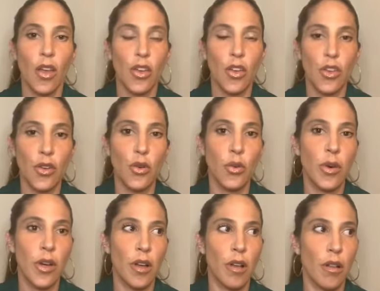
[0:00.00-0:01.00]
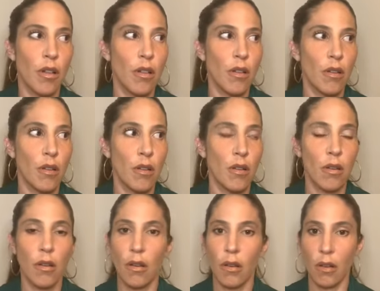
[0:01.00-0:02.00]
You will
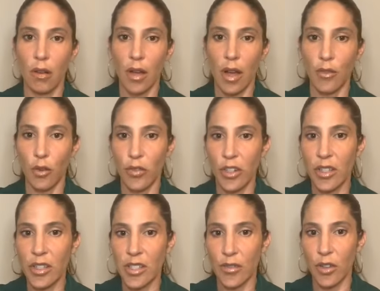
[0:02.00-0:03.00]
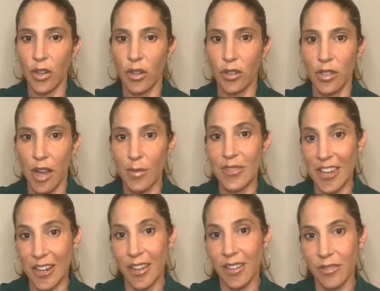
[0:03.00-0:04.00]
have a really difficult time
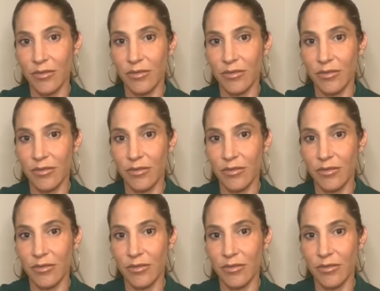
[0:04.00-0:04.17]
dating.